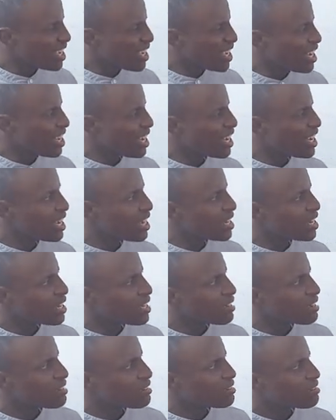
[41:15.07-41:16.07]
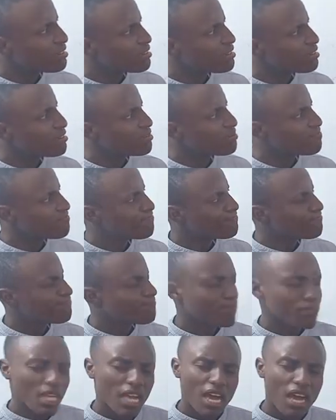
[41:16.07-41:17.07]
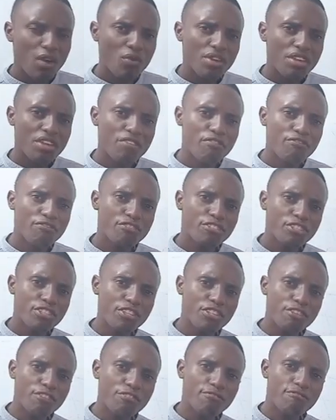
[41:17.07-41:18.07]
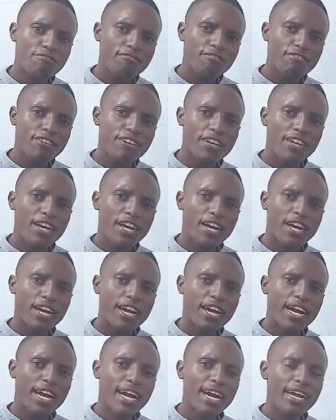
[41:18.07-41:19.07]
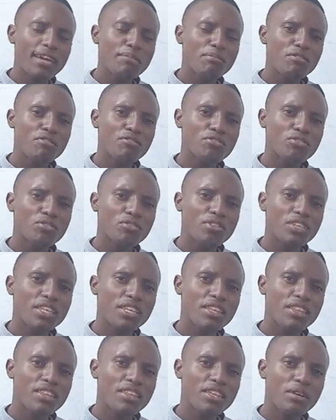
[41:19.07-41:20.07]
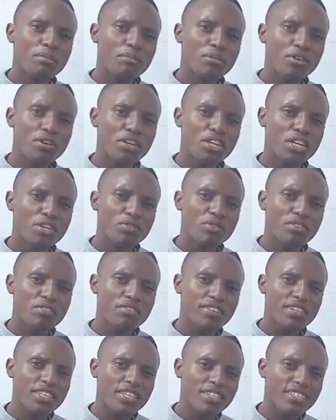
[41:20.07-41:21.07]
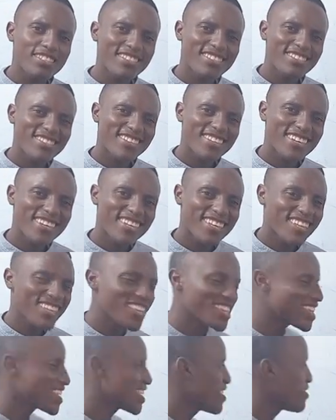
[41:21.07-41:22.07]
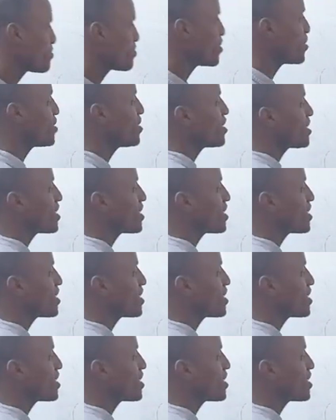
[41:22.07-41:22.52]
How if, Chief, I move to the thermal equivalent? Thermal